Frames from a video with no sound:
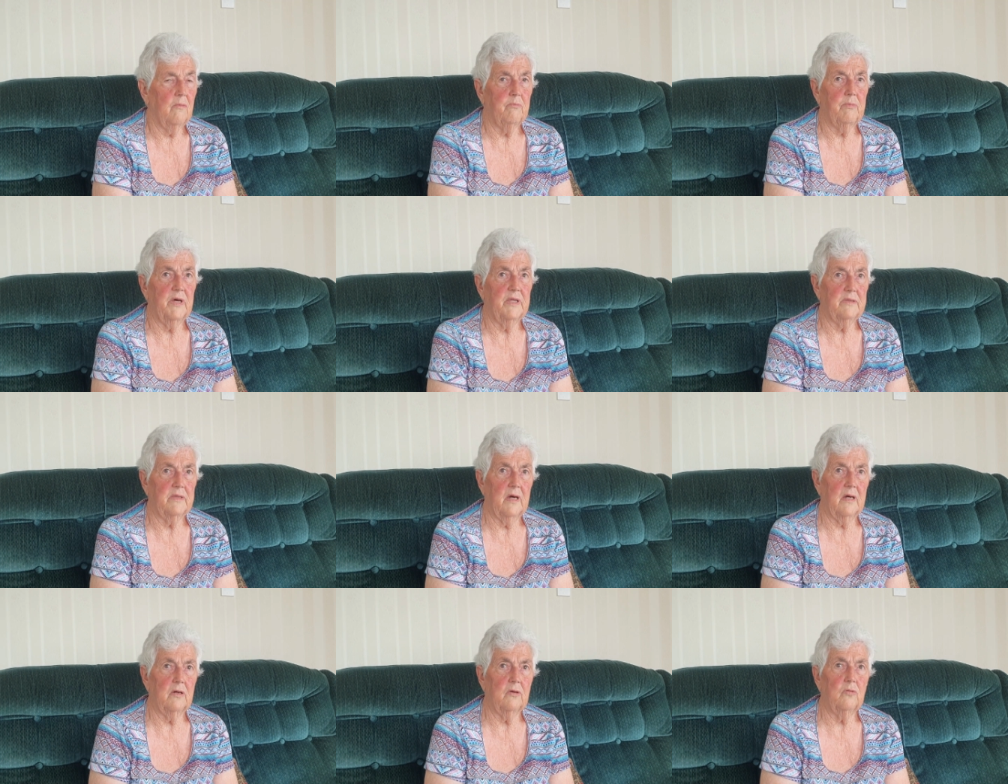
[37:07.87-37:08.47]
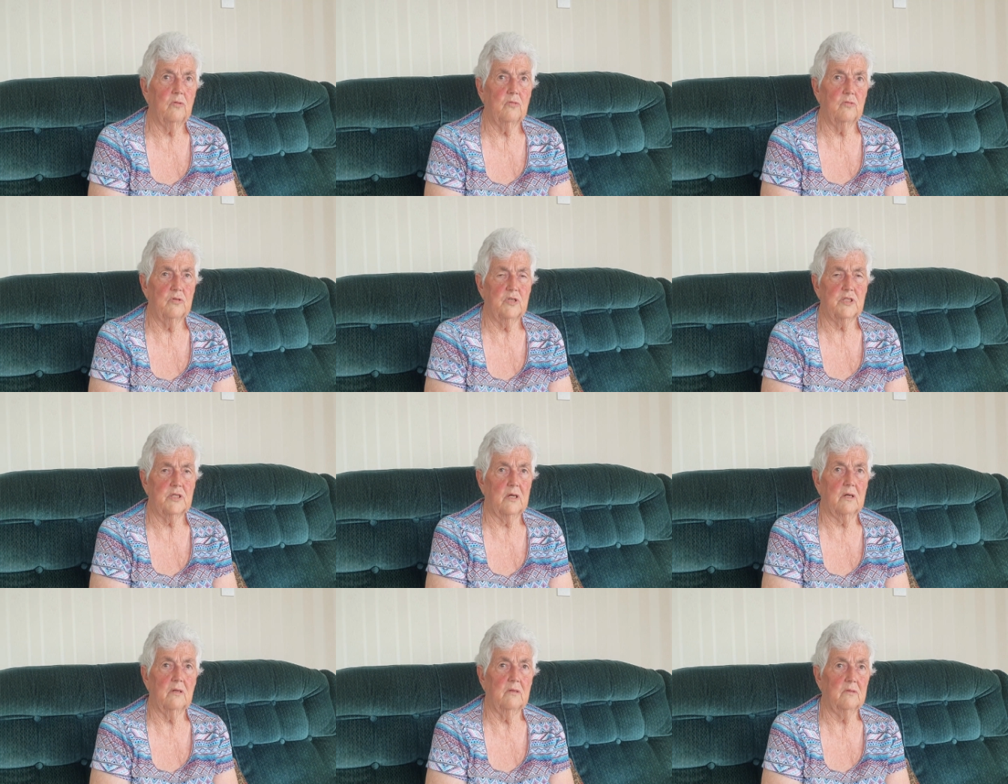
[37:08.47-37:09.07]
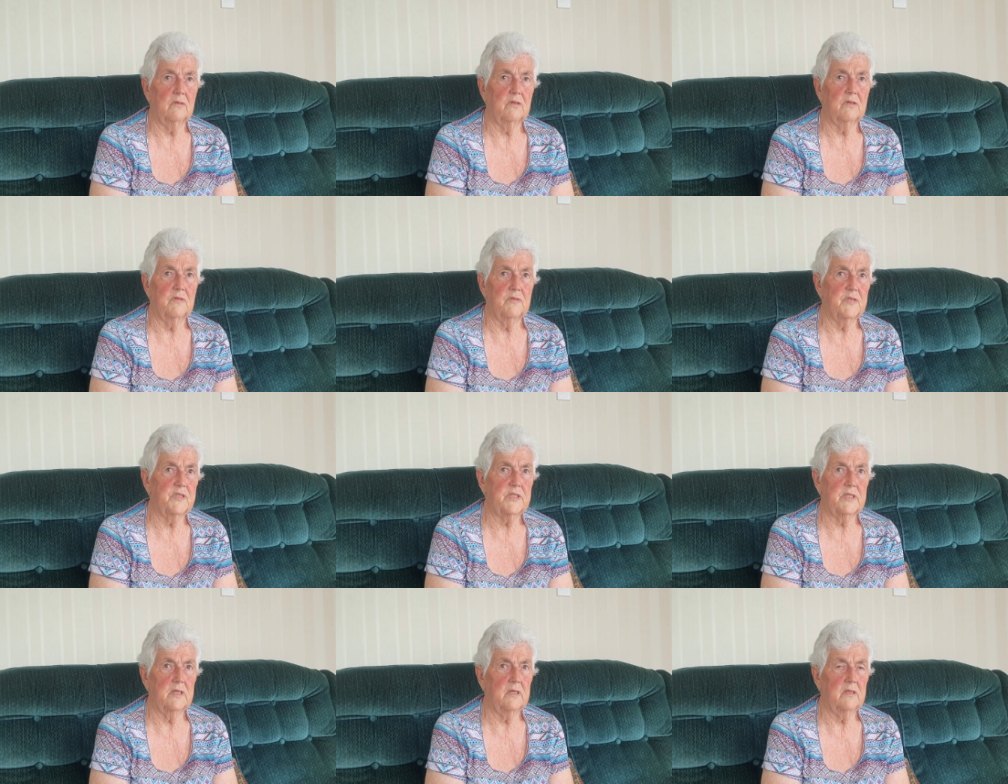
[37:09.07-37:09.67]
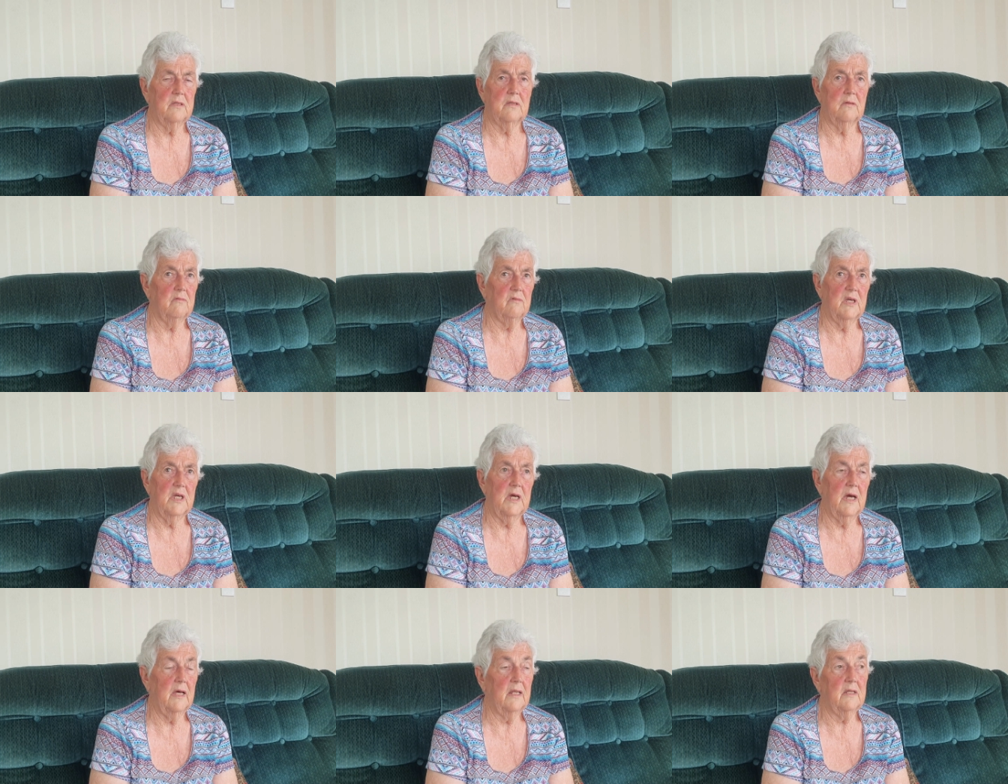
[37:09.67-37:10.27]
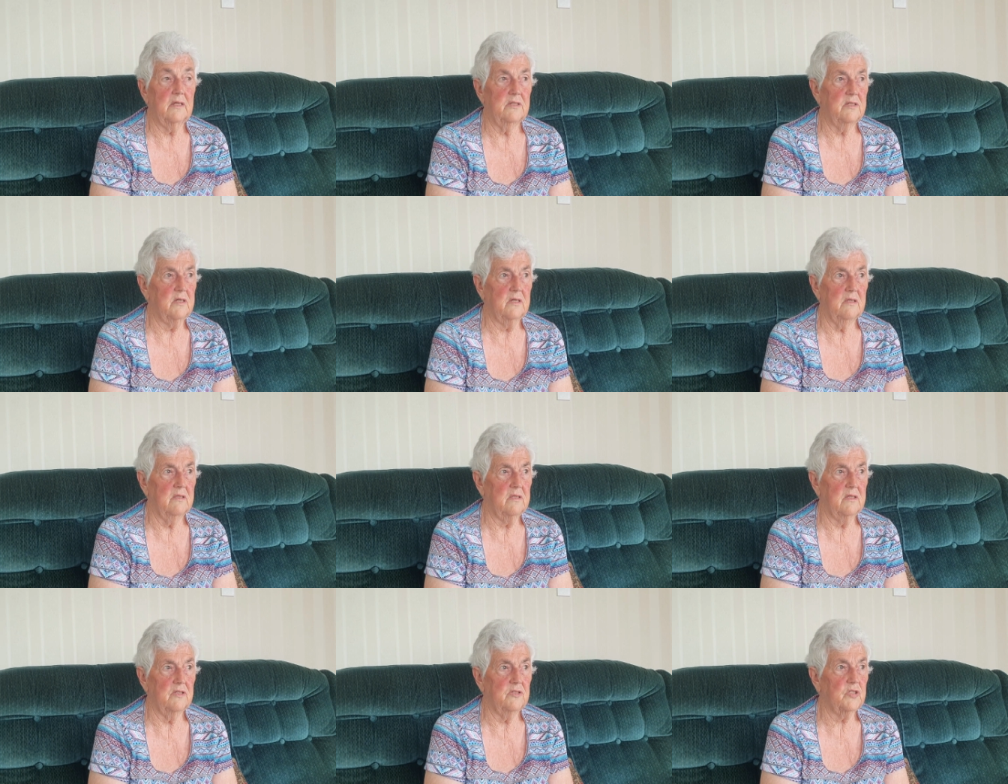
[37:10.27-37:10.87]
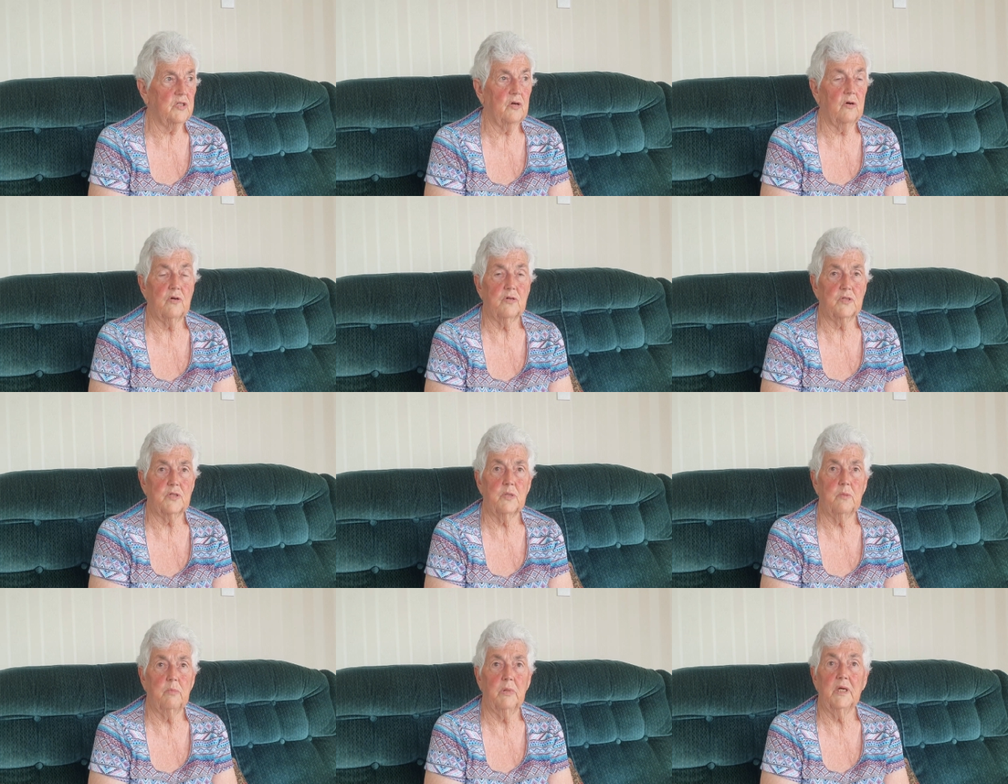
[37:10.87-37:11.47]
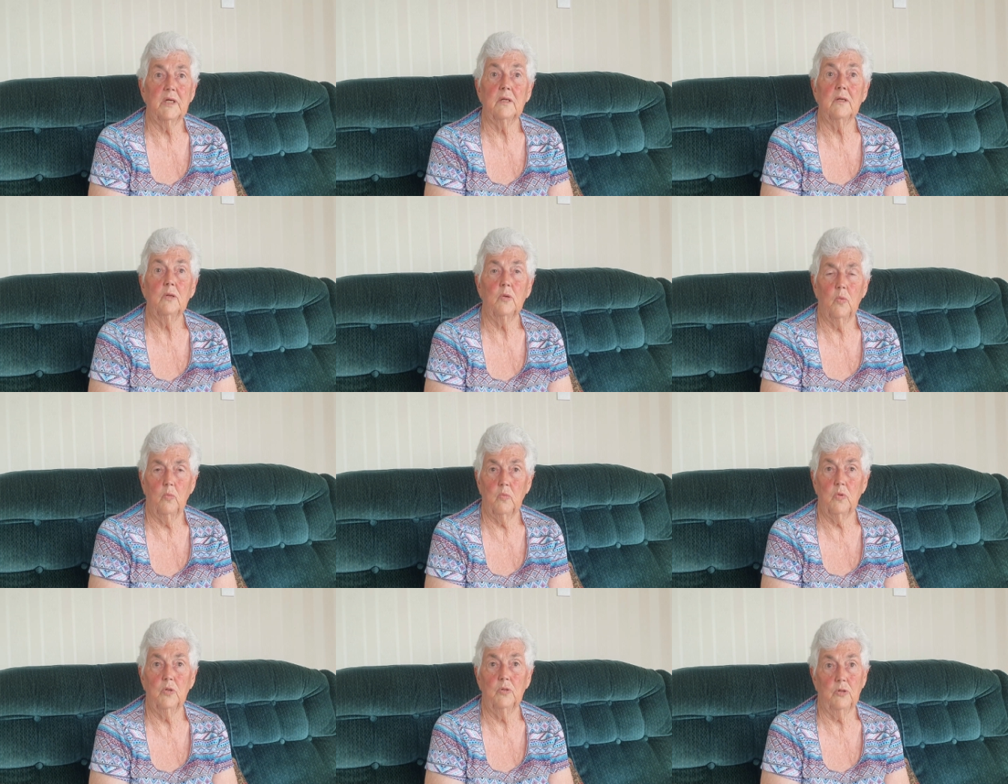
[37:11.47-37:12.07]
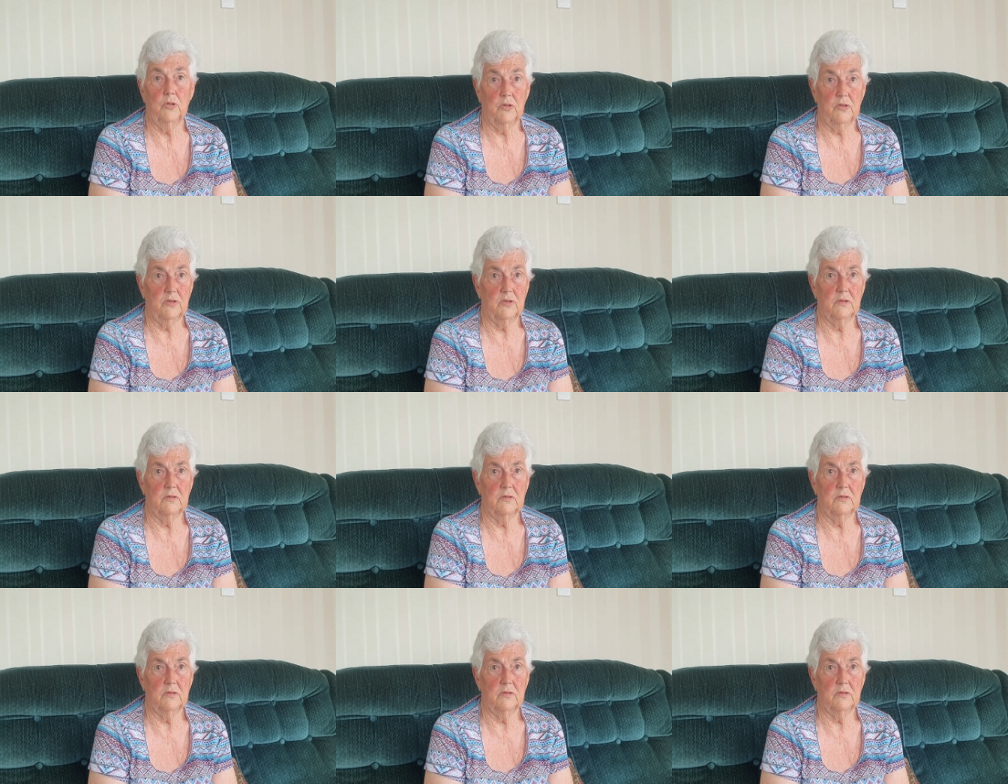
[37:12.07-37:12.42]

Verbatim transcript: But they also can see the reality there's got to be work.